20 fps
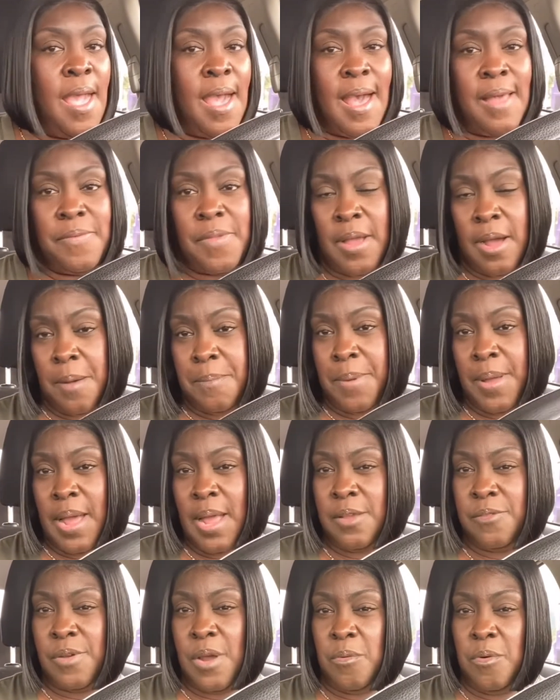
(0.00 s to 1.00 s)
I think a
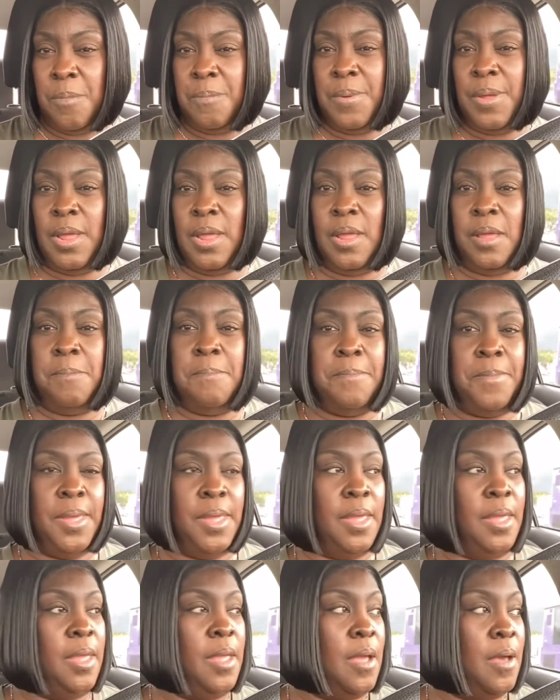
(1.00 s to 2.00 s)
bad trait would be
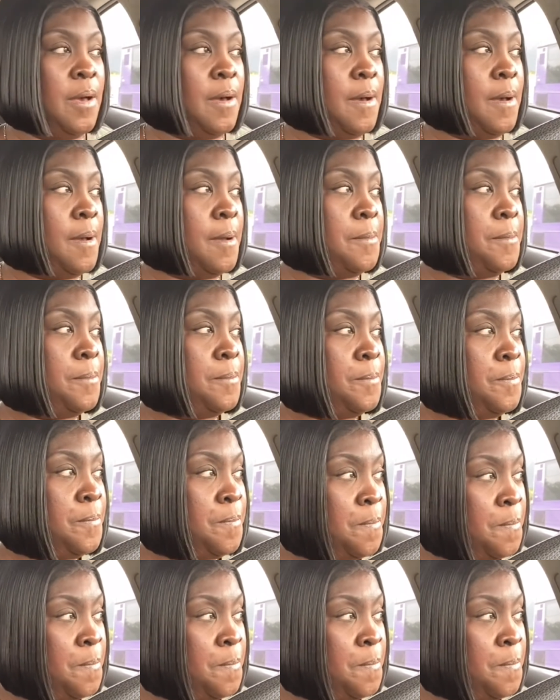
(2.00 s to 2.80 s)
me um,